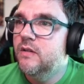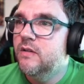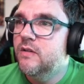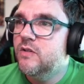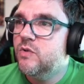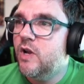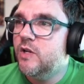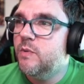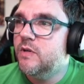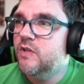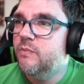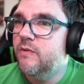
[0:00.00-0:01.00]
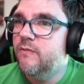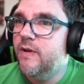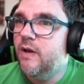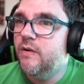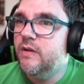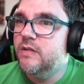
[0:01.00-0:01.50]
Scratch marks have been
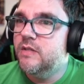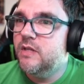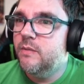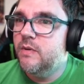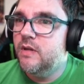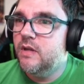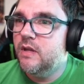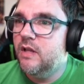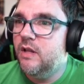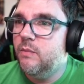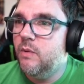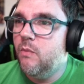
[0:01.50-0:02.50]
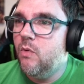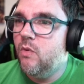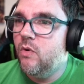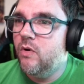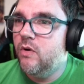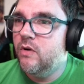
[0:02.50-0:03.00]
found on the stomach. Elmer
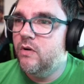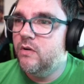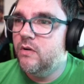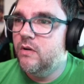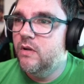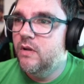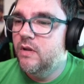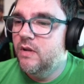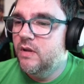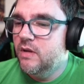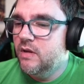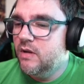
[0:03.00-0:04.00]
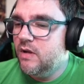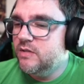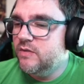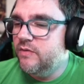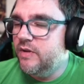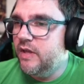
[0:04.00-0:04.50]
Moore, cause
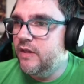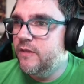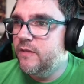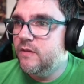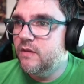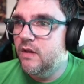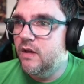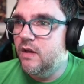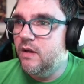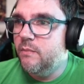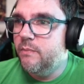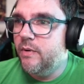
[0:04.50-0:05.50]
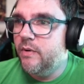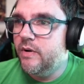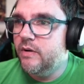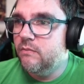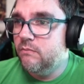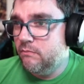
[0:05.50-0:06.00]
of death, uh,
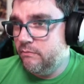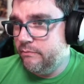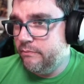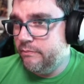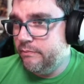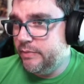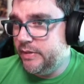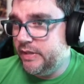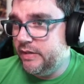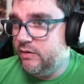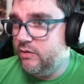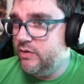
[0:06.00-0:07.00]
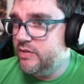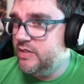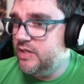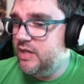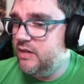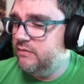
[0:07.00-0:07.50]

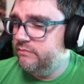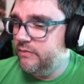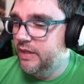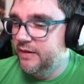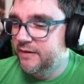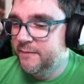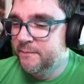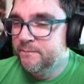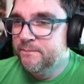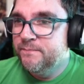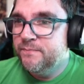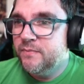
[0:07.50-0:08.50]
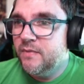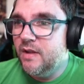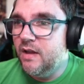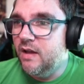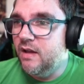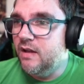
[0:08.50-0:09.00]
pleurisy,
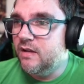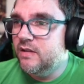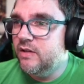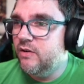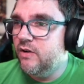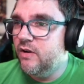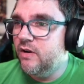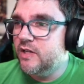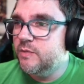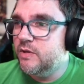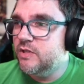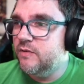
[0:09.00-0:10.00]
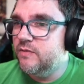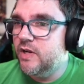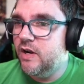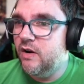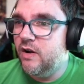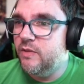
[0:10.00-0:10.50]
uh, clear expression of
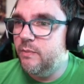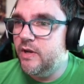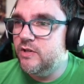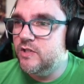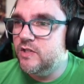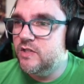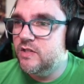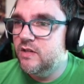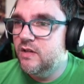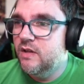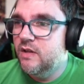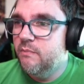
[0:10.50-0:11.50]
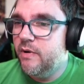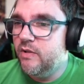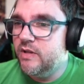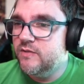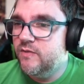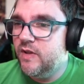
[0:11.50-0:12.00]
terror on the patient's
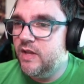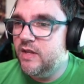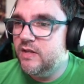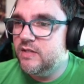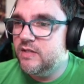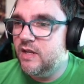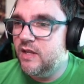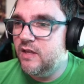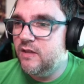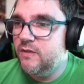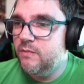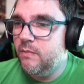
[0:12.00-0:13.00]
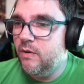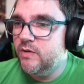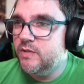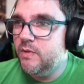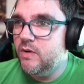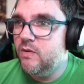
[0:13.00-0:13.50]
paralyzed face, death,
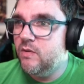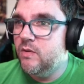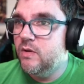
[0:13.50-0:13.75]
mirismo,